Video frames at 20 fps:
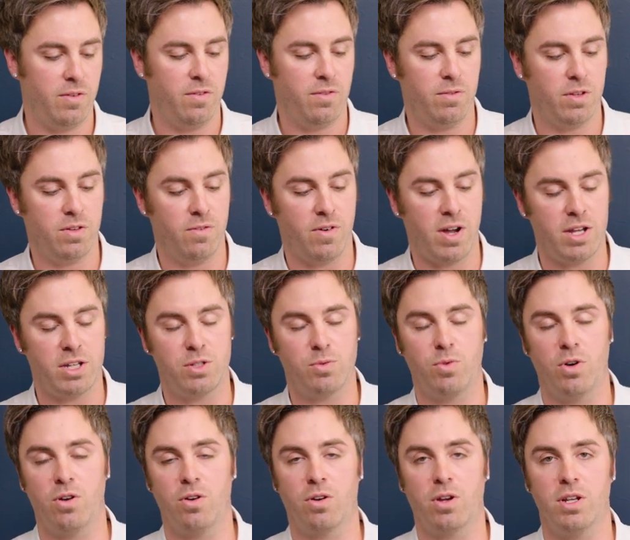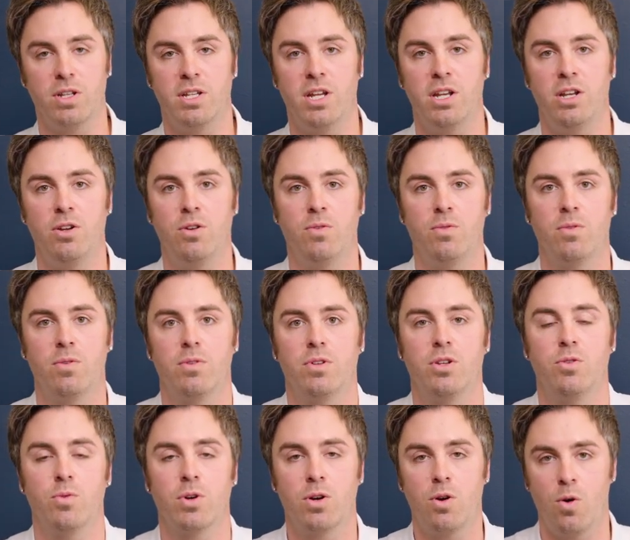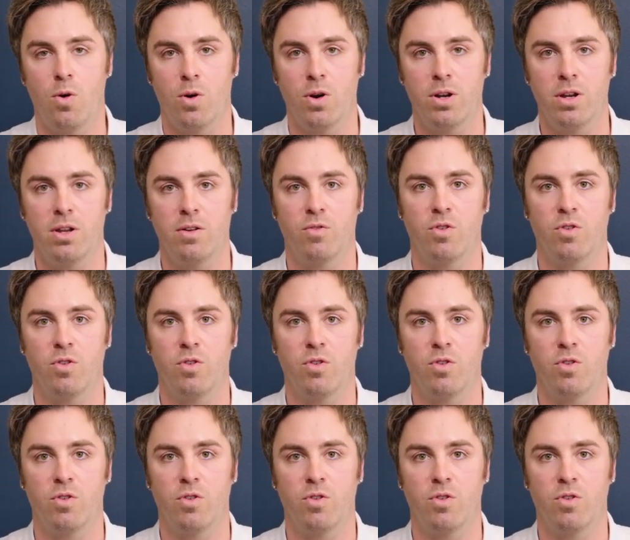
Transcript: the device will continue to record,